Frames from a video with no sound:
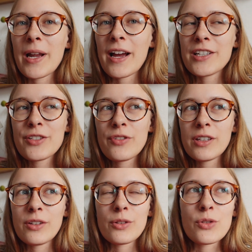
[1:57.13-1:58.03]
I just feel
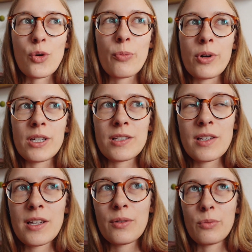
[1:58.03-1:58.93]
like this whole book is
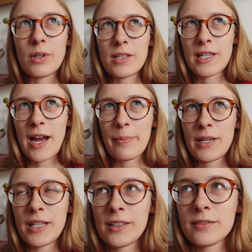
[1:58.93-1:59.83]
like, what is
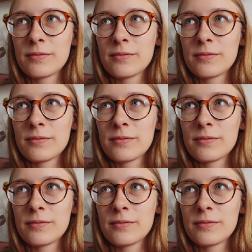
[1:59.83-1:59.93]
happening?